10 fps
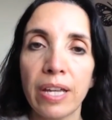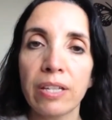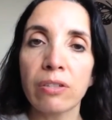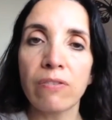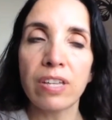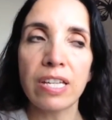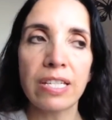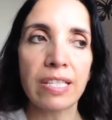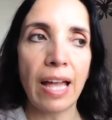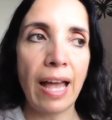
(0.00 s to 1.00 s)
days of
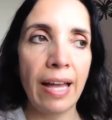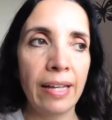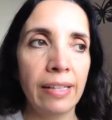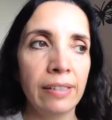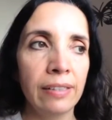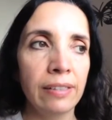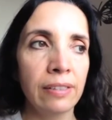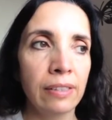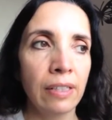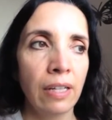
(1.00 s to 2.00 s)
this
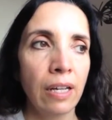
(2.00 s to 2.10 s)
and